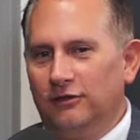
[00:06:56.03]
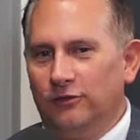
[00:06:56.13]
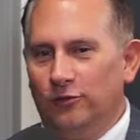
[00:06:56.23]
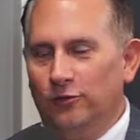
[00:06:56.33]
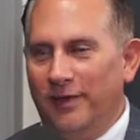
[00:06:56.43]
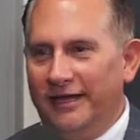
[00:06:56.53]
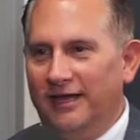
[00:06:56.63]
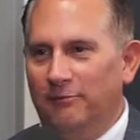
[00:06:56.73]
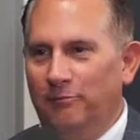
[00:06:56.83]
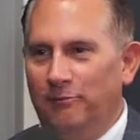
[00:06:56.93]
who may
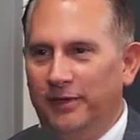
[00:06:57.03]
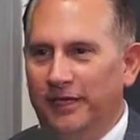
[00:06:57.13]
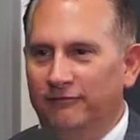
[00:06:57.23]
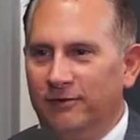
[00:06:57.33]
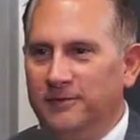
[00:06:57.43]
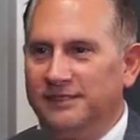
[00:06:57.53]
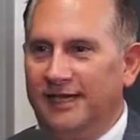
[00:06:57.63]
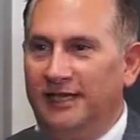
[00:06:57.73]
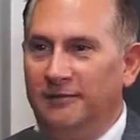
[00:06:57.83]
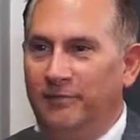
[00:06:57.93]
not be from a
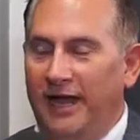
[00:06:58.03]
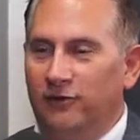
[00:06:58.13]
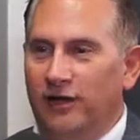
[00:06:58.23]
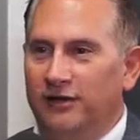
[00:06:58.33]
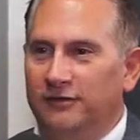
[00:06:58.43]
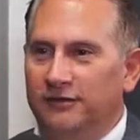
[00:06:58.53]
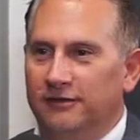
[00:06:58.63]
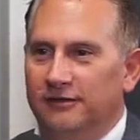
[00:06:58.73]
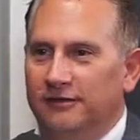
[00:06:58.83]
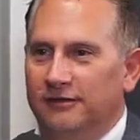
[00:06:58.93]
selling background.
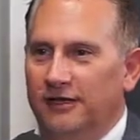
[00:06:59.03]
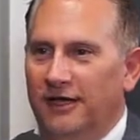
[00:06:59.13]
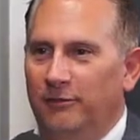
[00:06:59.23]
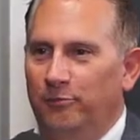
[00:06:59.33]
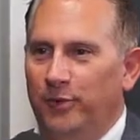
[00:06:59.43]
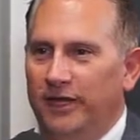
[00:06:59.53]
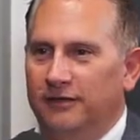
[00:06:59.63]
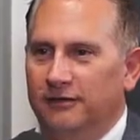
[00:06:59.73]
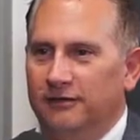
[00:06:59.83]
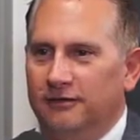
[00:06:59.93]
Right. Uh, but
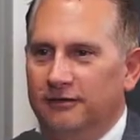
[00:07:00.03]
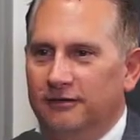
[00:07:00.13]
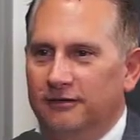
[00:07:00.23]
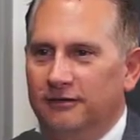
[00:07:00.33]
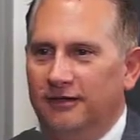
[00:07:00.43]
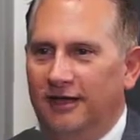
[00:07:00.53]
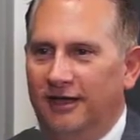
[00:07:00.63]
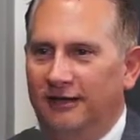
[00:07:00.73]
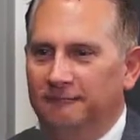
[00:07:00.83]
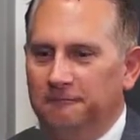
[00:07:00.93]
uh,